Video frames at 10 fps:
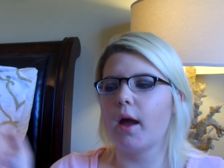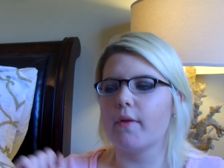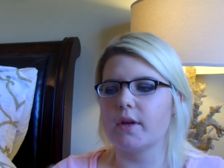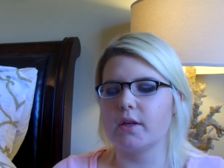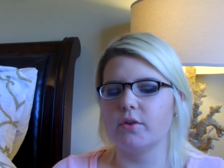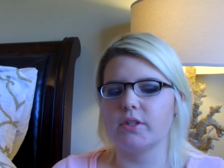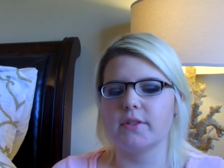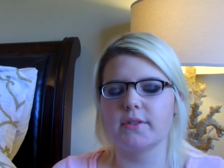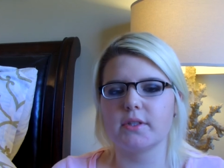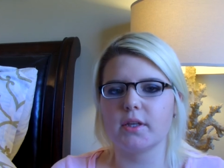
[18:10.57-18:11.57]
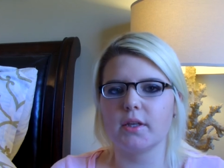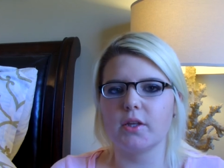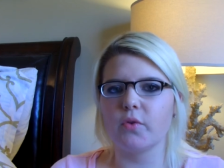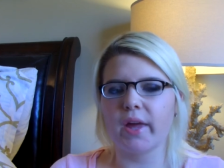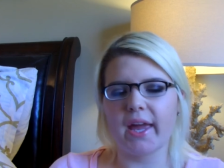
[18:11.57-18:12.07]
and then you just
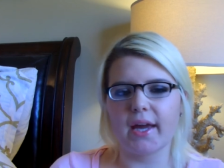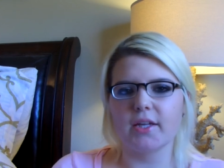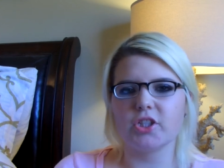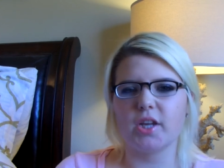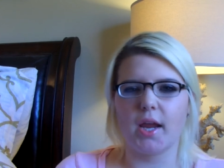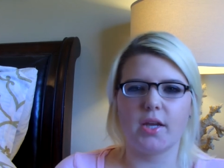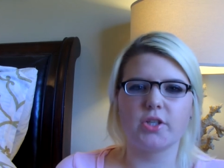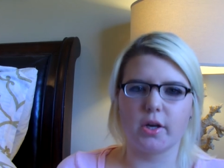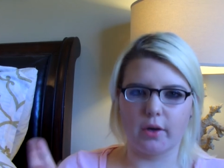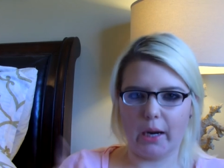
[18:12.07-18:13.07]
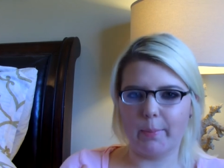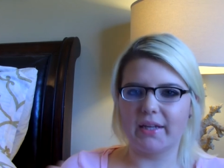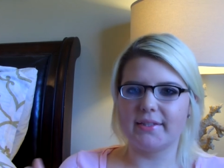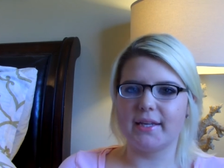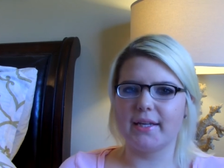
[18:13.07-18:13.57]
you can't change on your
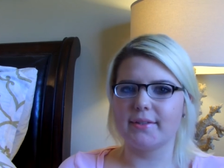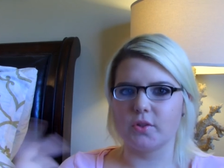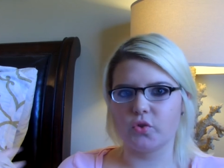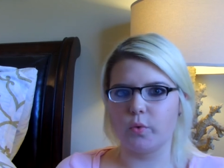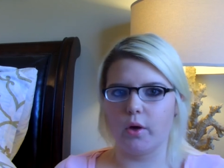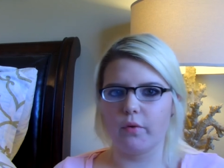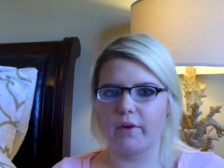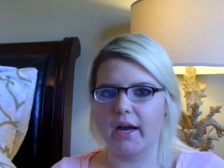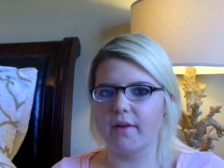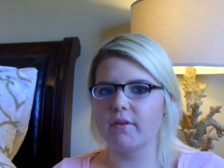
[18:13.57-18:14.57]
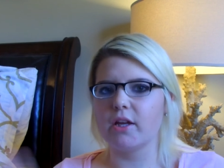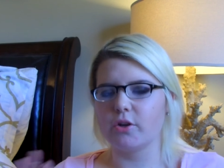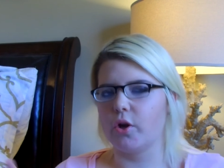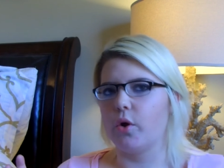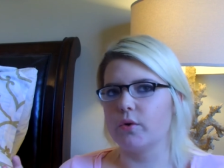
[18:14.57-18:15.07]
iPad settings, it's 305, it
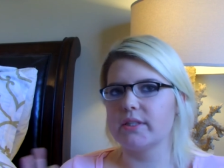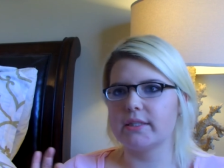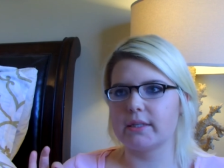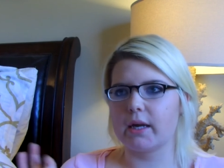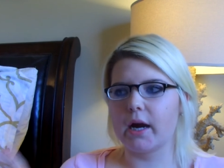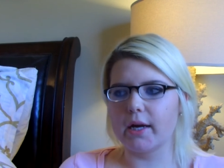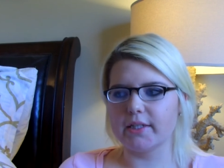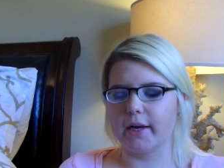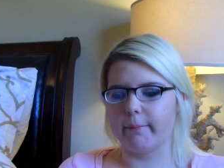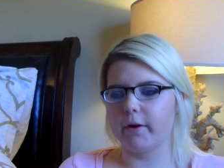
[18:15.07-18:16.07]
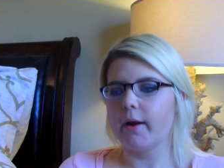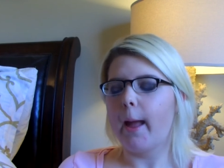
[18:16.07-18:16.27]
knows, it's got a timer.